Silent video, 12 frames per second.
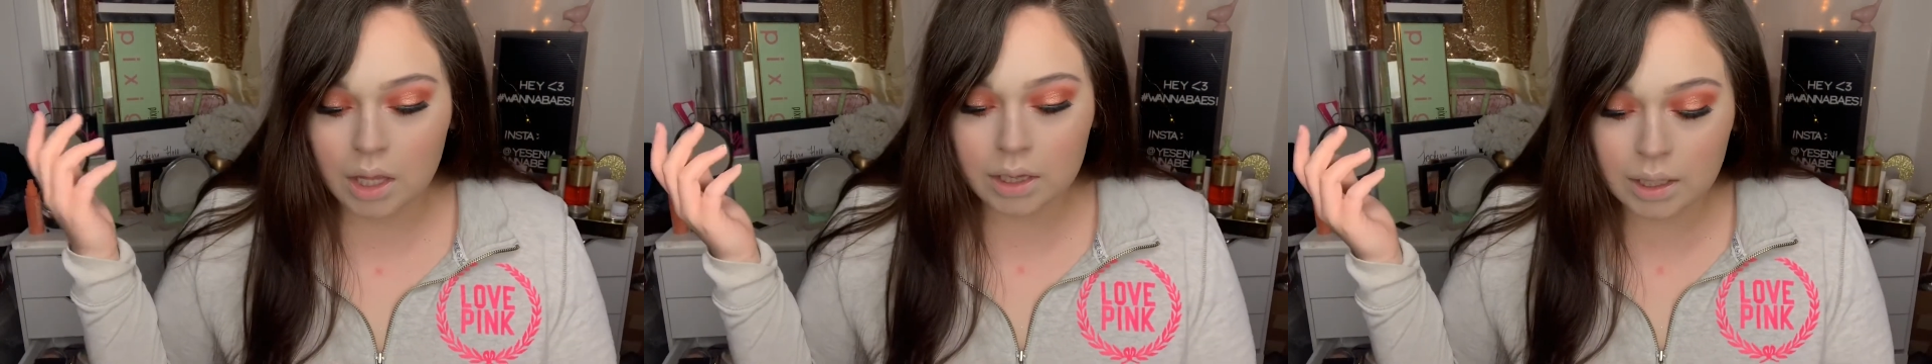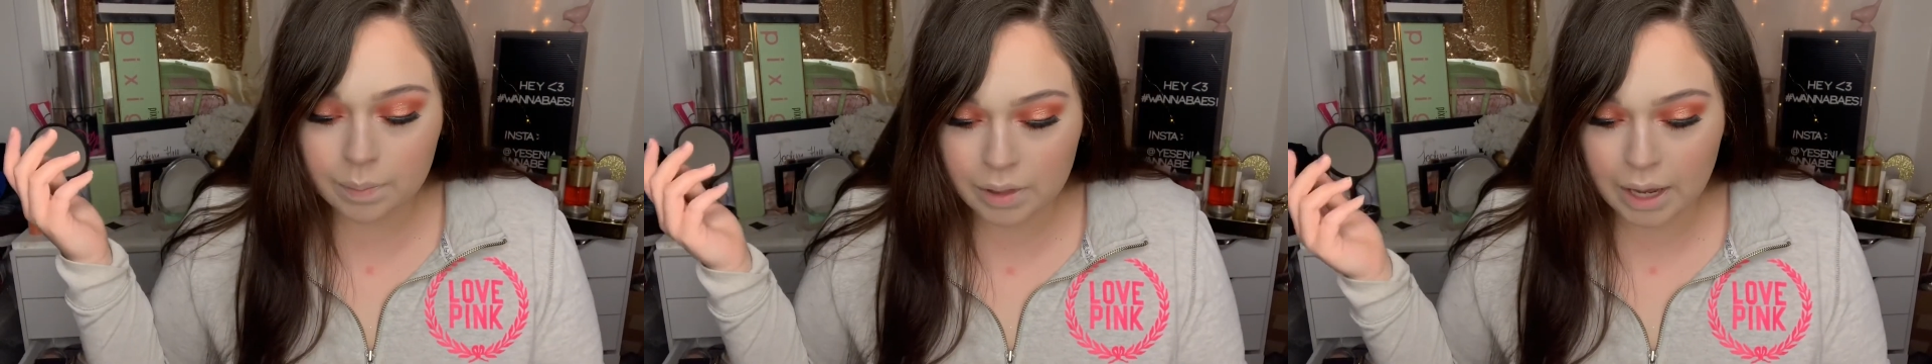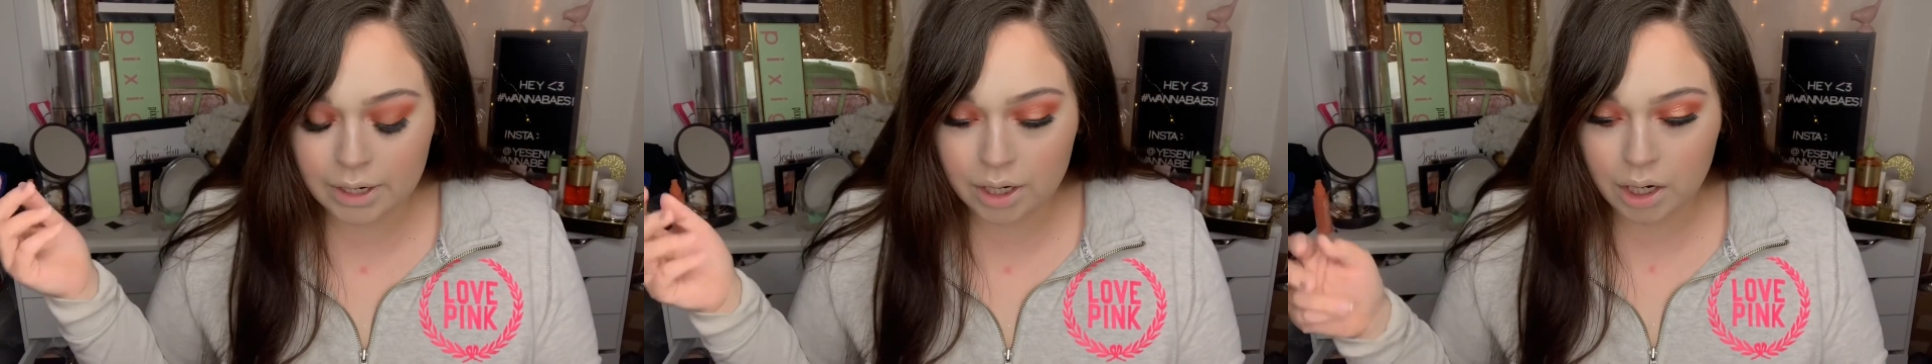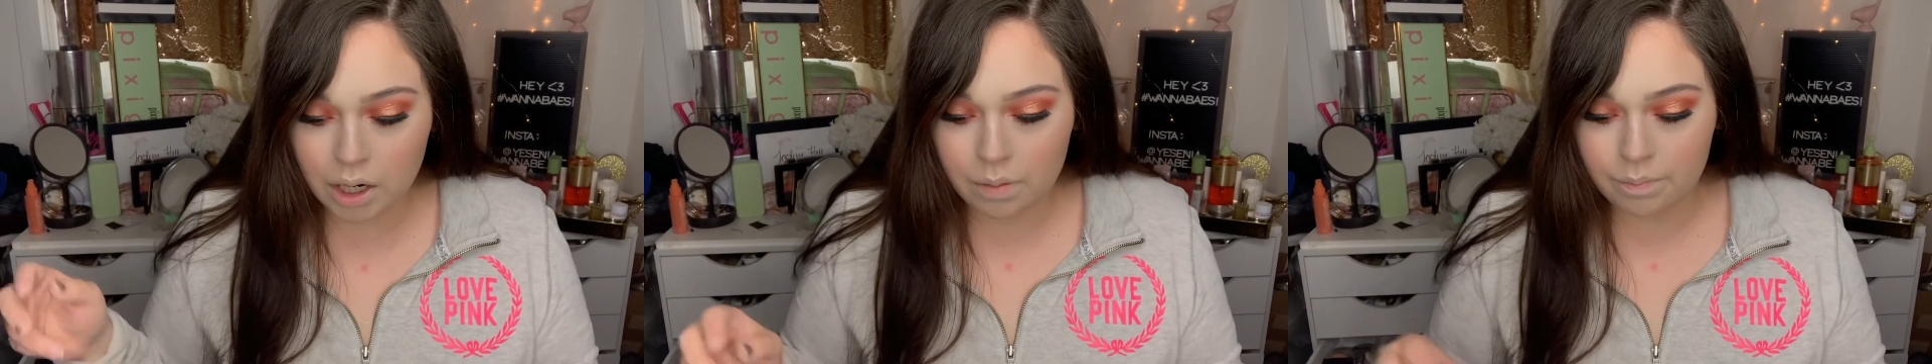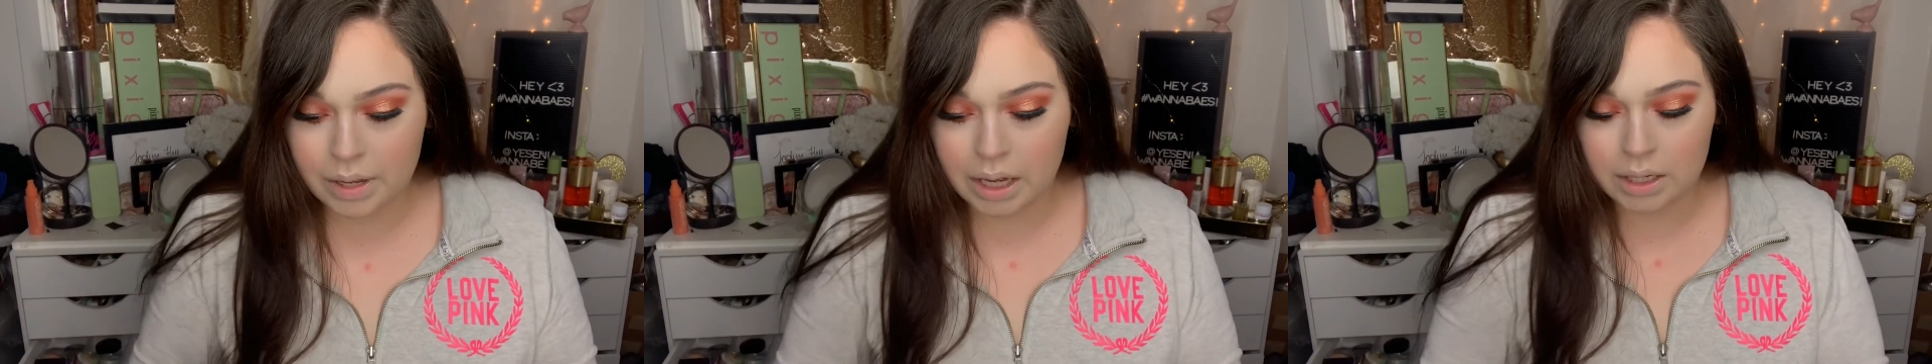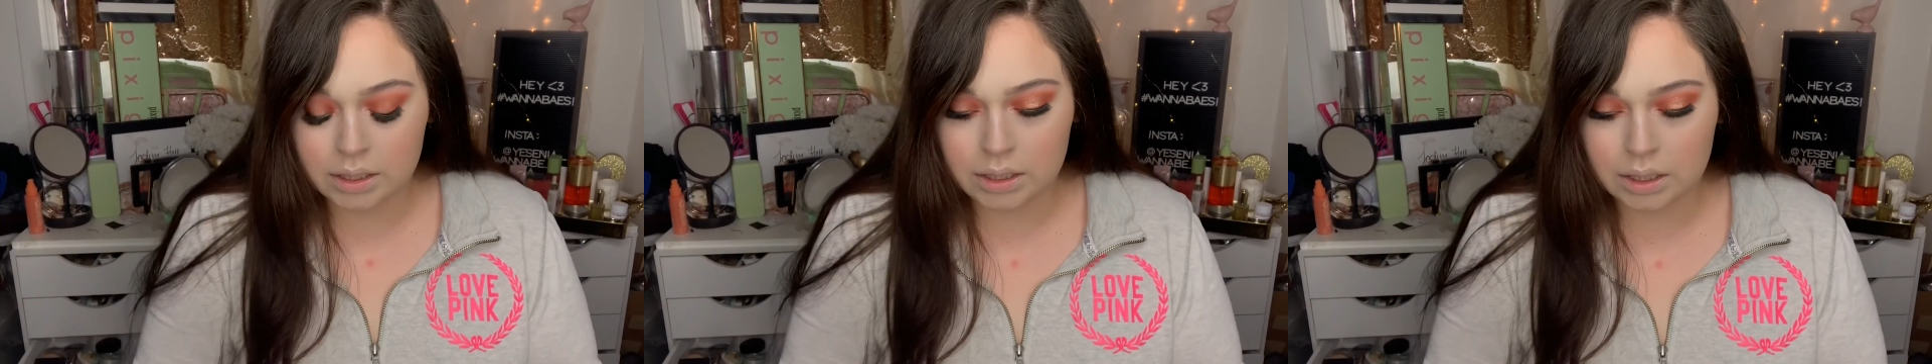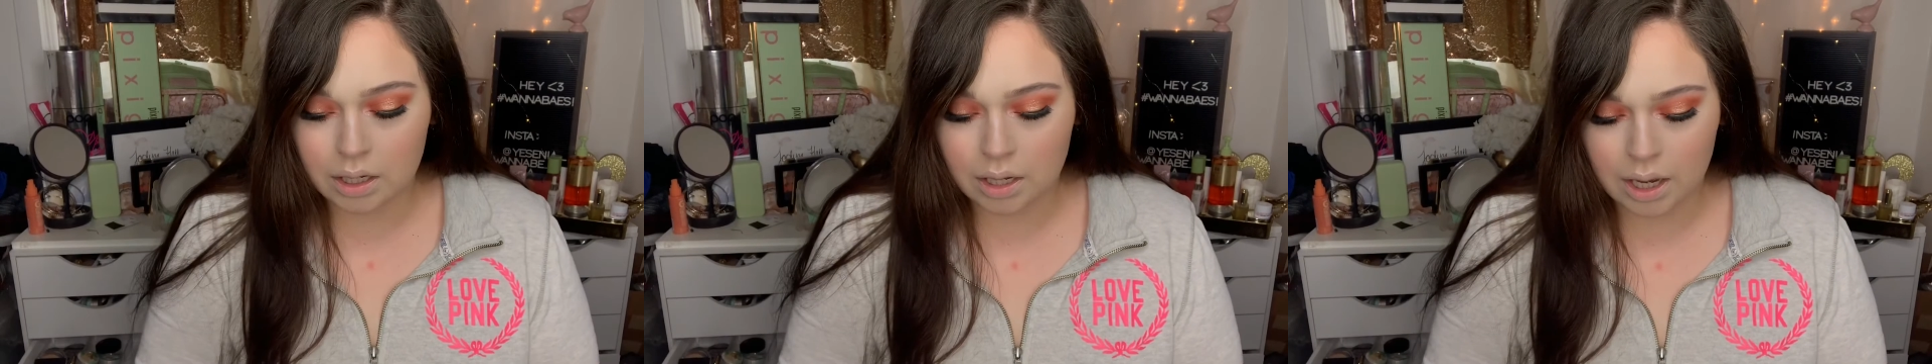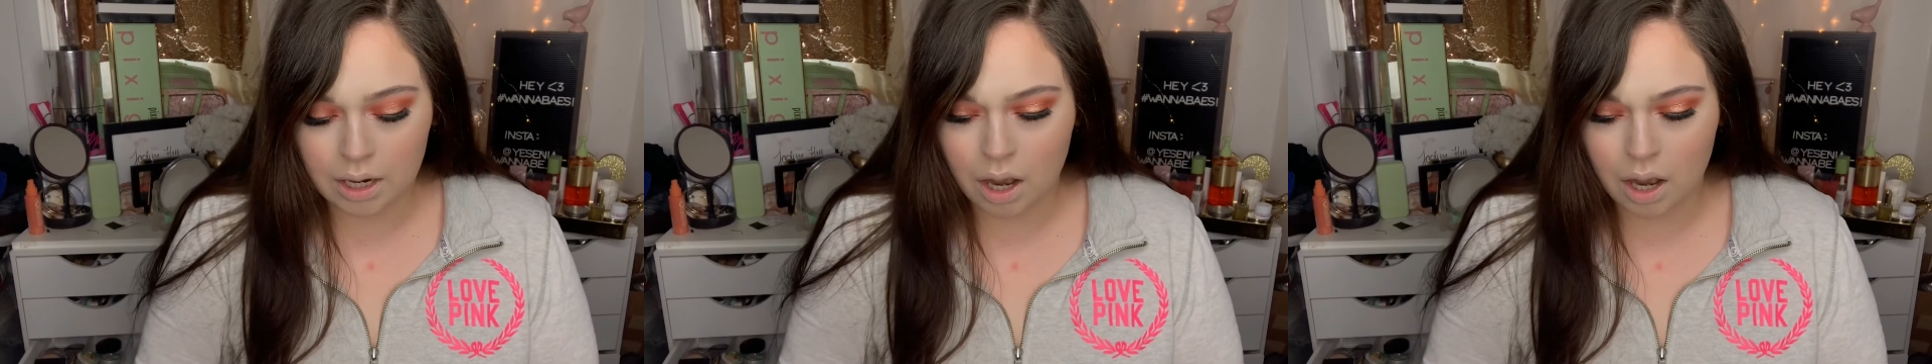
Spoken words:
lip liner, but I